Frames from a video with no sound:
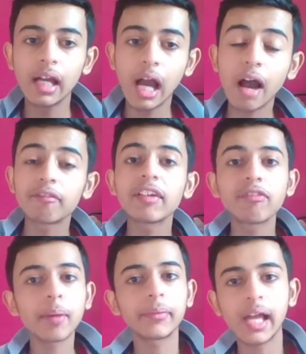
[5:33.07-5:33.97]
away
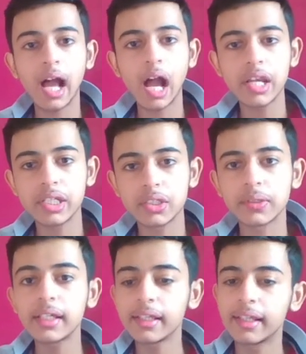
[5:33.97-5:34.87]
from the heart to
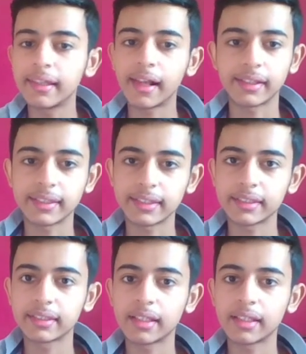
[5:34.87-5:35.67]
the lungs.